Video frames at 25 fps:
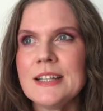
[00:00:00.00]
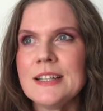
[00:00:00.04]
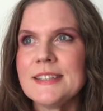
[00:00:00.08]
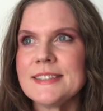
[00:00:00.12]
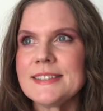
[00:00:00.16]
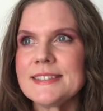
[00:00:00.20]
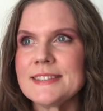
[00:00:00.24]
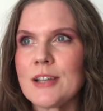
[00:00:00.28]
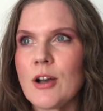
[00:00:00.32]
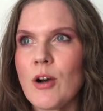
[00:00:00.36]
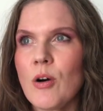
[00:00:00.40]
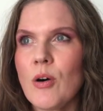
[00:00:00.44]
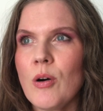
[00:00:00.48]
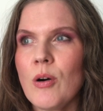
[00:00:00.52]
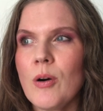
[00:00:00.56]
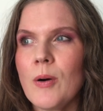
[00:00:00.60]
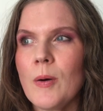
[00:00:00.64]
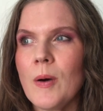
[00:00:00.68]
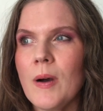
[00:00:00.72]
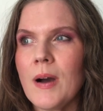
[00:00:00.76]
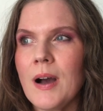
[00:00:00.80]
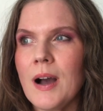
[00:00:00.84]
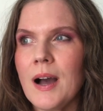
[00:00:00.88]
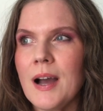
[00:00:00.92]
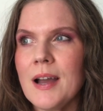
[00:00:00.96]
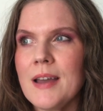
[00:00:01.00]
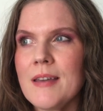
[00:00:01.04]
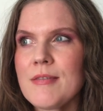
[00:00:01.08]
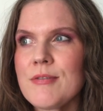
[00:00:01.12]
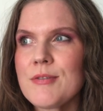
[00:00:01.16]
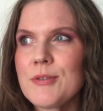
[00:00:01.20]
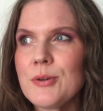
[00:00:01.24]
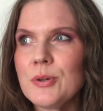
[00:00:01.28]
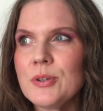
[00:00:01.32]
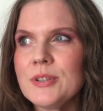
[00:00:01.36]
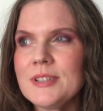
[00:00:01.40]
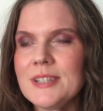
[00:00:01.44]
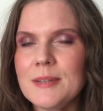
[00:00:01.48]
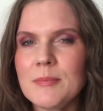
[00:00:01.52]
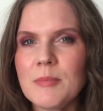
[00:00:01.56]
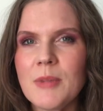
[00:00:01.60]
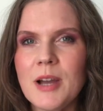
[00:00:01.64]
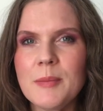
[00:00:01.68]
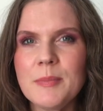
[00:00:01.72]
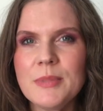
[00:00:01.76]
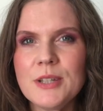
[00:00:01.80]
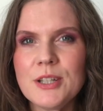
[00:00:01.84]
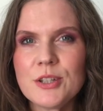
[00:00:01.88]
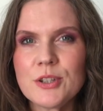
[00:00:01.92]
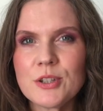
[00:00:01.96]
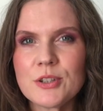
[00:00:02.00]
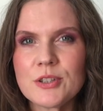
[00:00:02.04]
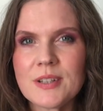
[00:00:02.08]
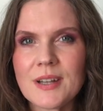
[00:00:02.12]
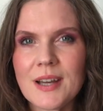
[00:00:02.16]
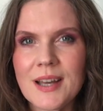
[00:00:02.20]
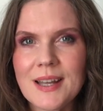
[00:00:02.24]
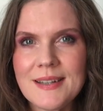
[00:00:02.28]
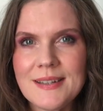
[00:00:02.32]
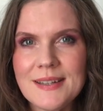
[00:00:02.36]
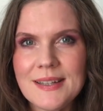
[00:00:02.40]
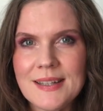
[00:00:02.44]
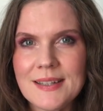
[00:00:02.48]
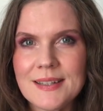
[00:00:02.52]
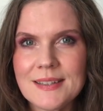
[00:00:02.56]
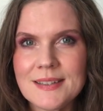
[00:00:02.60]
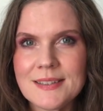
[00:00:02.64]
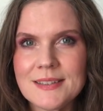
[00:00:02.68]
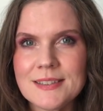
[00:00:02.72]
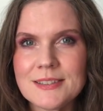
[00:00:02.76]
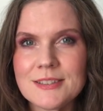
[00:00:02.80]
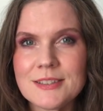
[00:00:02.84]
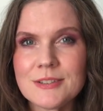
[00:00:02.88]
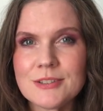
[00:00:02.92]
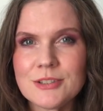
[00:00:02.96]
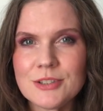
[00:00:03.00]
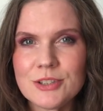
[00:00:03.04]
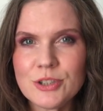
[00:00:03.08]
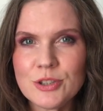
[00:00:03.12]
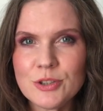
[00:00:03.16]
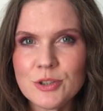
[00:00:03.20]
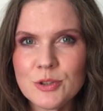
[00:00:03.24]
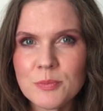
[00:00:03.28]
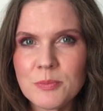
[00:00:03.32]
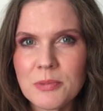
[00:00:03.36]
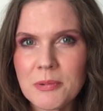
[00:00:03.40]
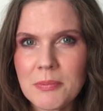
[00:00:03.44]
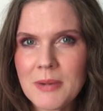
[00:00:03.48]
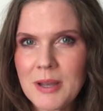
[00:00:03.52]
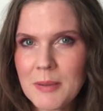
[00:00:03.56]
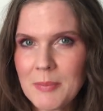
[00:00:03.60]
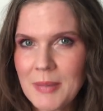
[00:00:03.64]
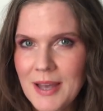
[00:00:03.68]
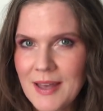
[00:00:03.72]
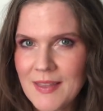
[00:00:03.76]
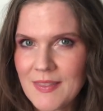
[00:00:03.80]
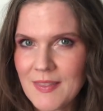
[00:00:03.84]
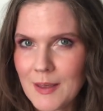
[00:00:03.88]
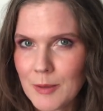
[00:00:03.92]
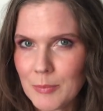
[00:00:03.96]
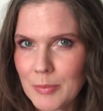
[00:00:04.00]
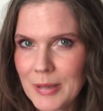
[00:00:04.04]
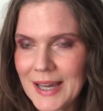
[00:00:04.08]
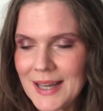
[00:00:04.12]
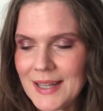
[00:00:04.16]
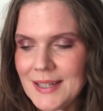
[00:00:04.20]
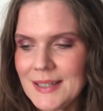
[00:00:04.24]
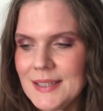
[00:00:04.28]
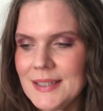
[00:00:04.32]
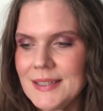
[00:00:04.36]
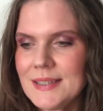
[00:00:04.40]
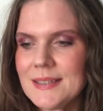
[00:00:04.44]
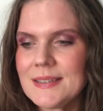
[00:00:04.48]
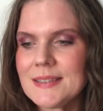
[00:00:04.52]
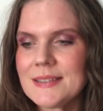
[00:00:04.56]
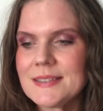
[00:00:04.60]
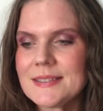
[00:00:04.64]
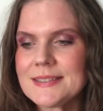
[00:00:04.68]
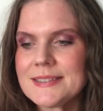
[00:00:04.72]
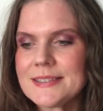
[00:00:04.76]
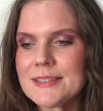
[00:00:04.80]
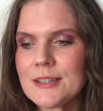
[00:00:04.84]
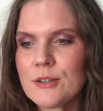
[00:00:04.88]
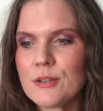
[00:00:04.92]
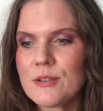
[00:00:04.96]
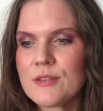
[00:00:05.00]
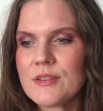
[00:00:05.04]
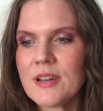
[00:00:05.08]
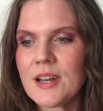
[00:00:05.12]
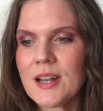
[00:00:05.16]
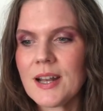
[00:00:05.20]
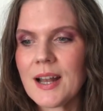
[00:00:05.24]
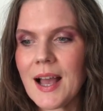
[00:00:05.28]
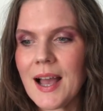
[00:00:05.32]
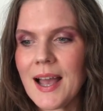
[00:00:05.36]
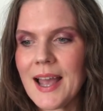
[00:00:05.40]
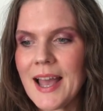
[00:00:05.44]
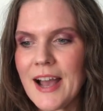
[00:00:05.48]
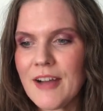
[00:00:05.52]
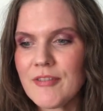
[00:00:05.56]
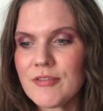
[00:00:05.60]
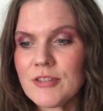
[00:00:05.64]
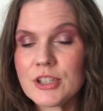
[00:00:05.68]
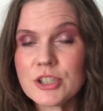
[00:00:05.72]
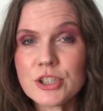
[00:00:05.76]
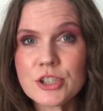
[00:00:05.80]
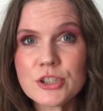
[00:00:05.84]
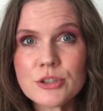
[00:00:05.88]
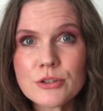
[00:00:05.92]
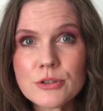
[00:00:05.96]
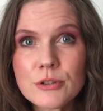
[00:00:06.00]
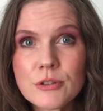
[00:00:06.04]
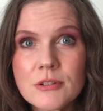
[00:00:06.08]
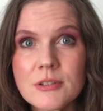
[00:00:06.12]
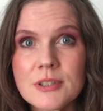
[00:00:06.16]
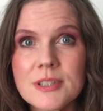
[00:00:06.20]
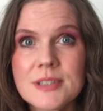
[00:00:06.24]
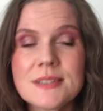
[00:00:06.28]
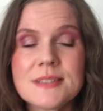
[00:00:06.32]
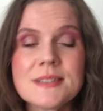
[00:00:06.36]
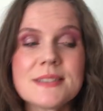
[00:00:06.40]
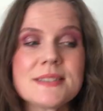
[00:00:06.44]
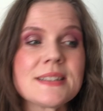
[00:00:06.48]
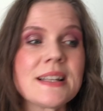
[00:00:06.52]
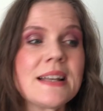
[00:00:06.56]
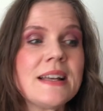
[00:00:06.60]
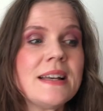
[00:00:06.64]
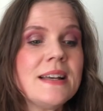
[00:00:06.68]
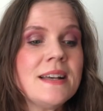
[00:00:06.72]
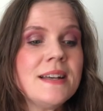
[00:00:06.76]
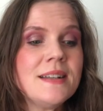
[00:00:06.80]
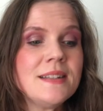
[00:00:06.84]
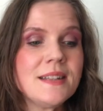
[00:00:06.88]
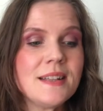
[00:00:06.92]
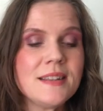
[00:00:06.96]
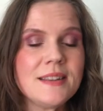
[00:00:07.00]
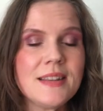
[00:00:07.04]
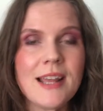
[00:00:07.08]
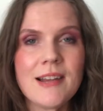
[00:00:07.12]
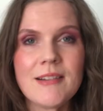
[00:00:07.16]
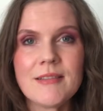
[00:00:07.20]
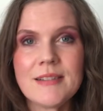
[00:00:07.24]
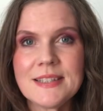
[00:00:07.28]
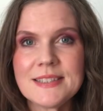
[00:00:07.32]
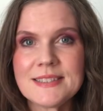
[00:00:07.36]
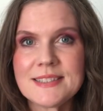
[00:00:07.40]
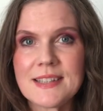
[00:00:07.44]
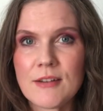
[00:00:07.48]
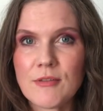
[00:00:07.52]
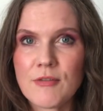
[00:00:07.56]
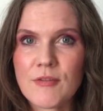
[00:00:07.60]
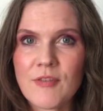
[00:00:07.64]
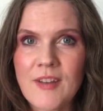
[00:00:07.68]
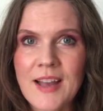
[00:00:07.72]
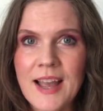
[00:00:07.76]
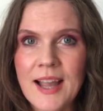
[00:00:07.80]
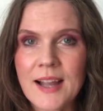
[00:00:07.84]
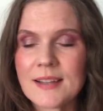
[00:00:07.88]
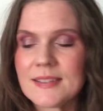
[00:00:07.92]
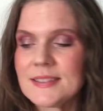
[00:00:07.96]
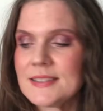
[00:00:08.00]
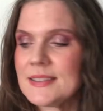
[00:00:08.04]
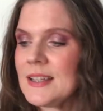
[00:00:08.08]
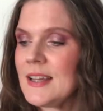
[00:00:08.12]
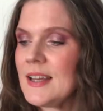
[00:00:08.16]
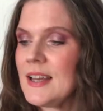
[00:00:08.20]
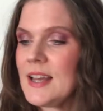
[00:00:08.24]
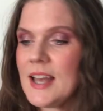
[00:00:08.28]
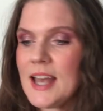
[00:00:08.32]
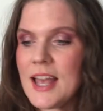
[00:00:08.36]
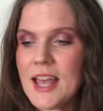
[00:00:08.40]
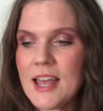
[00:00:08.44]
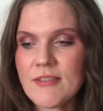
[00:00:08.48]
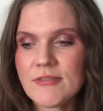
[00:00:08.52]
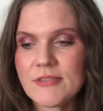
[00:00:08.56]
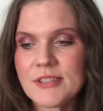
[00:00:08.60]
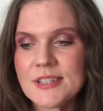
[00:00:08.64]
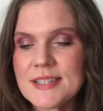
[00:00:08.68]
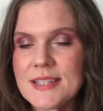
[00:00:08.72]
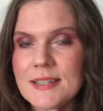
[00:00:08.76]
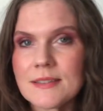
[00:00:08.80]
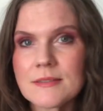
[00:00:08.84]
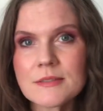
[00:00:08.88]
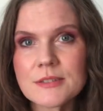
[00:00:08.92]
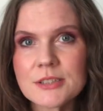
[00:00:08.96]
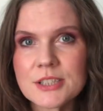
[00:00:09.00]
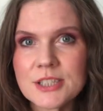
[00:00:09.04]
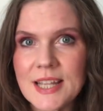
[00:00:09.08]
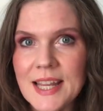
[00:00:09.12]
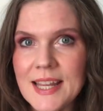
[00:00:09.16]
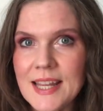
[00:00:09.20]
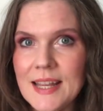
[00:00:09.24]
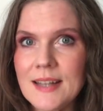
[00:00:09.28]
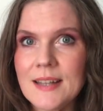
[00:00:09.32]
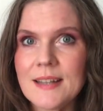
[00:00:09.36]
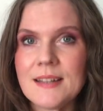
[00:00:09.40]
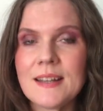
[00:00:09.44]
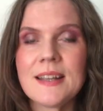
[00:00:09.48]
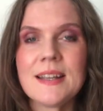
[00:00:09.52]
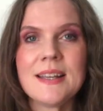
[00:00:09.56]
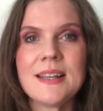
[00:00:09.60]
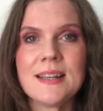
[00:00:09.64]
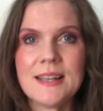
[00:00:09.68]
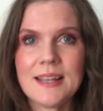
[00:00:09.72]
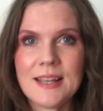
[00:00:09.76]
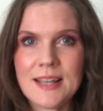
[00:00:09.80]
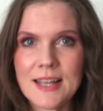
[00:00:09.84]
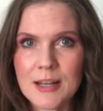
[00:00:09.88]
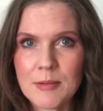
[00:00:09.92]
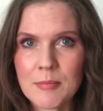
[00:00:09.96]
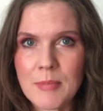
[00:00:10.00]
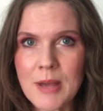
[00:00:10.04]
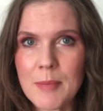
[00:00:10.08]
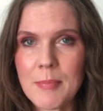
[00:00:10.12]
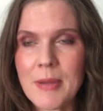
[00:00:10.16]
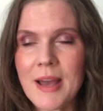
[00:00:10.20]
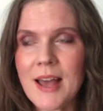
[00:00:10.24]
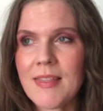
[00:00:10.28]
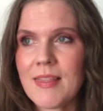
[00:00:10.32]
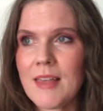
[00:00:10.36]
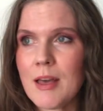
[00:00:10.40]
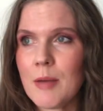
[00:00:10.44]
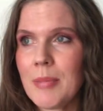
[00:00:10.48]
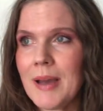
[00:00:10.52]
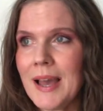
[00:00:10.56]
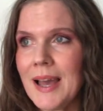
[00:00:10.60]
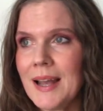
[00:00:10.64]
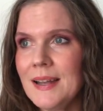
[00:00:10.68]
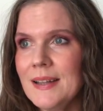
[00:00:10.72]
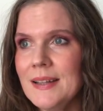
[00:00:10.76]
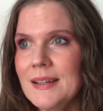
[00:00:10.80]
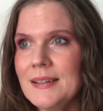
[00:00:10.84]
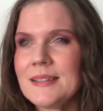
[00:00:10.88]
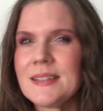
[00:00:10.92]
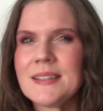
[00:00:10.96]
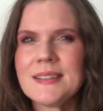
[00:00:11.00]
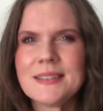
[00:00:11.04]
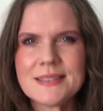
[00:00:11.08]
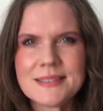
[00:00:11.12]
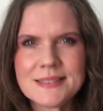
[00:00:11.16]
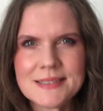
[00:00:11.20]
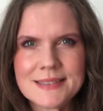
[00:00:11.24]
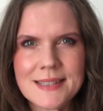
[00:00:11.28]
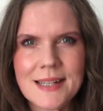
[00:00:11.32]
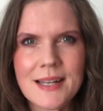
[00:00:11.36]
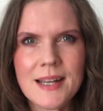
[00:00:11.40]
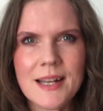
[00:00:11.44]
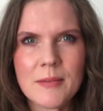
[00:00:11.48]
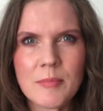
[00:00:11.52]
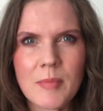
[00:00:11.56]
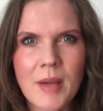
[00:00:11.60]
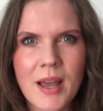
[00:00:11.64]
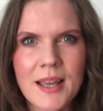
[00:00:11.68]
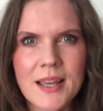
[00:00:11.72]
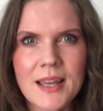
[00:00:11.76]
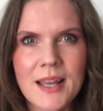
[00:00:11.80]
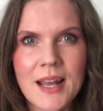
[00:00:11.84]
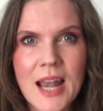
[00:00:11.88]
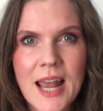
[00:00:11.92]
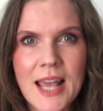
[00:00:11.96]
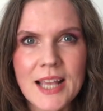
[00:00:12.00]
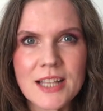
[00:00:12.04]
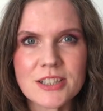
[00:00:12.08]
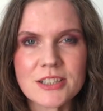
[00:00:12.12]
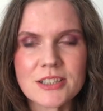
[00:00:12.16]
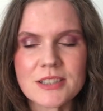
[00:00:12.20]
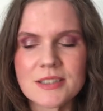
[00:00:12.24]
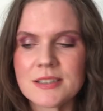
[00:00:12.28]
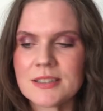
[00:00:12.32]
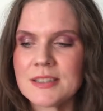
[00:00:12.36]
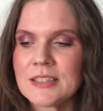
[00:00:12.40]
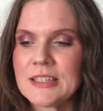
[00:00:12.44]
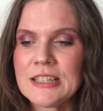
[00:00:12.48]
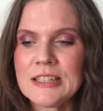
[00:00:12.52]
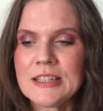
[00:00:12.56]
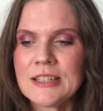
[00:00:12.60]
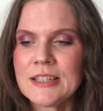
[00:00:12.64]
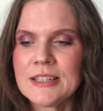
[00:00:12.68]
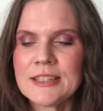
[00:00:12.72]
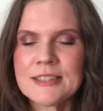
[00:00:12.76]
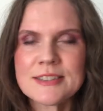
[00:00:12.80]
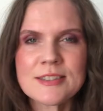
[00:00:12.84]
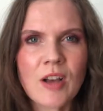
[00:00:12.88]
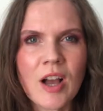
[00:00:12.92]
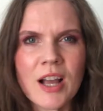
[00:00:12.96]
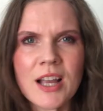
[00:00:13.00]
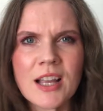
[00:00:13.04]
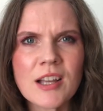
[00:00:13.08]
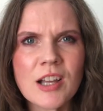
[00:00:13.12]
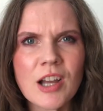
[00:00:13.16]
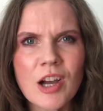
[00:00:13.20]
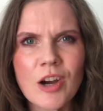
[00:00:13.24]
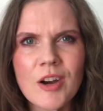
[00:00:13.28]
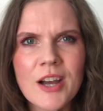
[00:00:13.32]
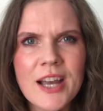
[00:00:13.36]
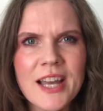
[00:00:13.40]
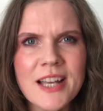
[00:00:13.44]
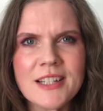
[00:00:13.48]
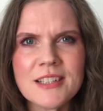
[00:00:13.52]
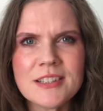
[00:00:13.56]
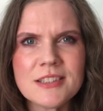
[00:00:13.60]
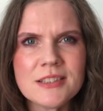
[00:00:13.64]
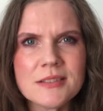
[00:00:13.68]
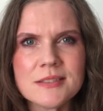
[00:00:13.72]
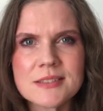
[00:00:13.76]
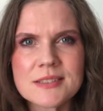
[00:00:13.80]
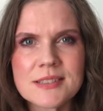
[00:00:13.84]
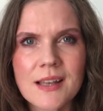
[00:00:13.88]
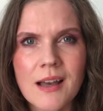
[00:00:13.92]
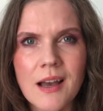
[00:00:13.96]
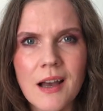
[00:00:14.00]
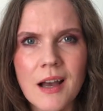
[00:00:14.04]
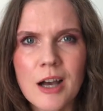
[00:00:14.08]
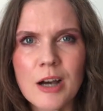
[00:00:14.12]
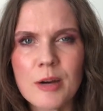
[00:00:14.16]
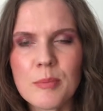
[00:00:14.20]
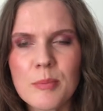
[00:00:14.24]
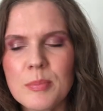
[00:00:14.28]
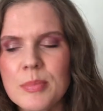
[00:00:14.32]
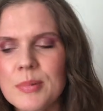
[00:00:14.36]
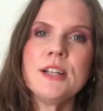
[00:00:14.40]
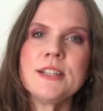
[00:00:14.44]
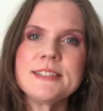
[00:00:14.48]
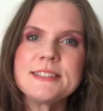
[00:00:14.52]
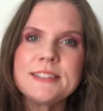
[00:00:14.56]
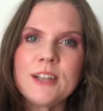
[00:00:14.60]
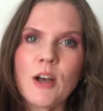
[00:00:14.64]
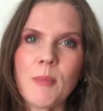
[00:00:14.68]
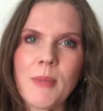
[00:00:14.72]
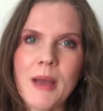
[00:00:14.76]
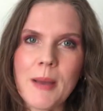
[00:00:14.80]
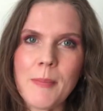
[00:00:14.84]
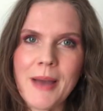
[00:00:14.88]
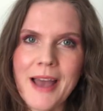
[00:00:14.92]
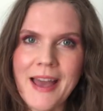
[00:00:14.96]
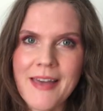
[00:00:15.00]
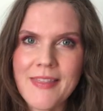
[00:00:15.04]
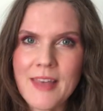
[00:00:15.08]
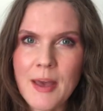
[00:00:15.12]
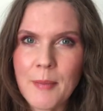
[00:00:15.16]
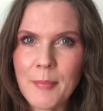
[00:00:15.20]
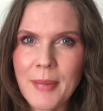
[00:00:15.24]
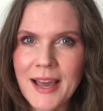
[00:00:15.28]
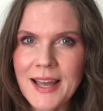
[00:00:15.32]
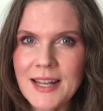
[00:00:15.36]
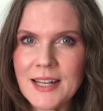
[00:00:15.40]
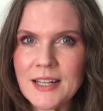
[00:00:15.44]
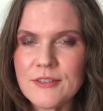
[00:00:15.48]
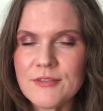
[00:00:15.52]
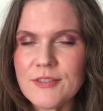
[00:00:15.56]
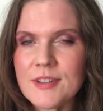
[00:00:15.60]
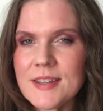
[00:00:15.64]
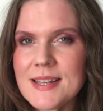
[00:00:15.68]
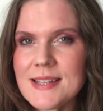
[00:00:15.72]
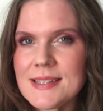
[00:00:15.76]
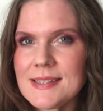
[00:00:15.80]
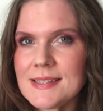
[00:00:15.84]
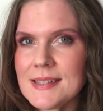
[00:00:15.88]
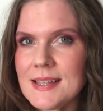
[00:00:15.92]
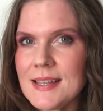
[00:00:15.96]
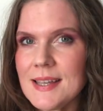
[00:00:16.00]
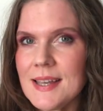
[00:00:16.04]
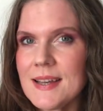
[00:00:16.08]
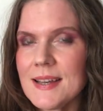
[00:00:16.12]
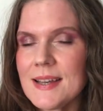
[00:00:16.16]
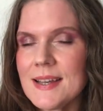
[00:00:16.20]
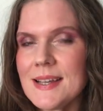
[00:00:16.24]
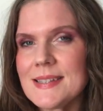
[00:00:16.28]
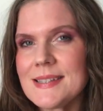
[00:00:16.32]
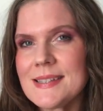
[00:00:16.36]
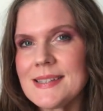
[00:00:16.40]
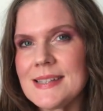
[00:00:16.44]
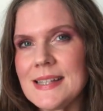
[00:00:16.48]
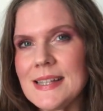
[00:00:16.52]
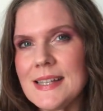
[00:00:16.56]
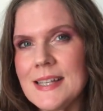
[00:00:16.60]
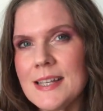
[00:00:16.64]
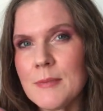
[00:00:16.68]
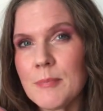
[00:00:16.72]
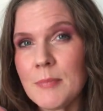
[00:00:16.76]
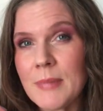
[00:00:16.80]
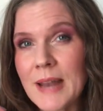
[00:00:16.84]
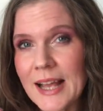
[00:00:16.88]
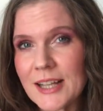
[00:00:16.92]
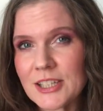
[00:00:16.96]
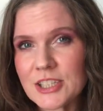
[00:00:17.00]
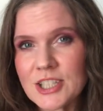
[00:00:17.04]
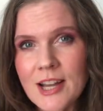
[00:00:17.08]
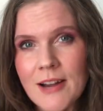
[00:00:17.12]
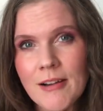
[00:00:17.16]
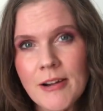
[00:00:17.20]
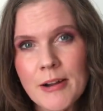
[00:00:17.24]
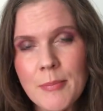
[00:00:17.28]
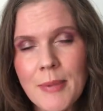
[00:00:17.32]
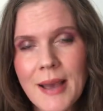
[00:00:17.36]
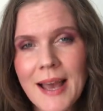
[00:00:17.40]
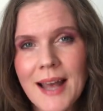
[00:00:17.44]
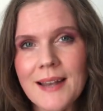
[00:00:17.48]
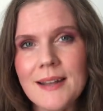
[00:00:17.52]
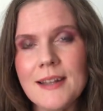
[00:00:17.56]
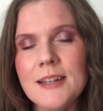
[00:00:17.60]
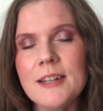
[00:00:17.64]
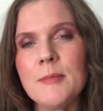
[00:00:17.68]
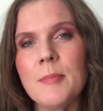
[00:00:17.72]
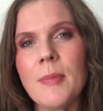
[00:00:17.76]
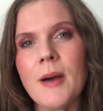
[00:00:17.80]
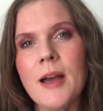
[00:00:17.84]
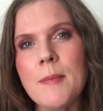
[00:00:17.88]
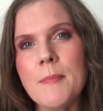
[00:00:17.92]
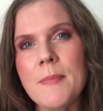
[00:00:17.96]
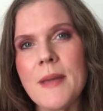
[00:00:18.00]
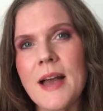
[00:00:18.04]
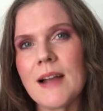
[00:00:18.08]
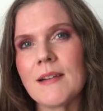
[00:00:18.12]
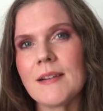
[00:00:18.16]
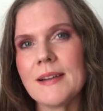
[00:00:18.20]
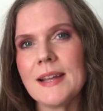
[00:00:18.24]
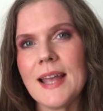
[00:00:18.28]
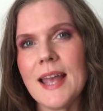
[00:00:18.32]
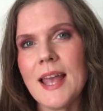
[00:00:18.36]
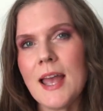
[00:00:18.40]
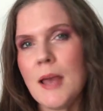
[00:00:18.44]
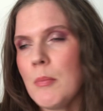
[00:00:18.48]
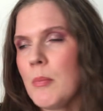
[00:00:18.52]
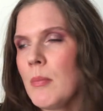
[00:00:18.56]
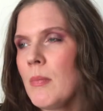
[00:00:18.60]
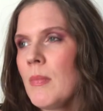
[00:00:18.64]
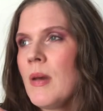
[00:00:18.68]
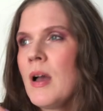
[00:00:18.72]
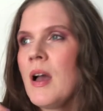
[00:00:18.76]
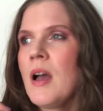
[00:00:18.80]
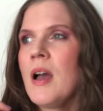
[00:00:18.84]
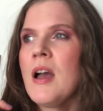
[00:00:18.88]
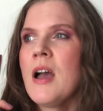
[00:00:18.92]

So I thought it might be a good idea to dupe my Pan That Palette so that I have assurance that there is in fact every single shade in my Pan That Palette still in my collection. So I can go ahead and use that up. So my Pan That Palette for this year is the Black Cherry palette by Barry M.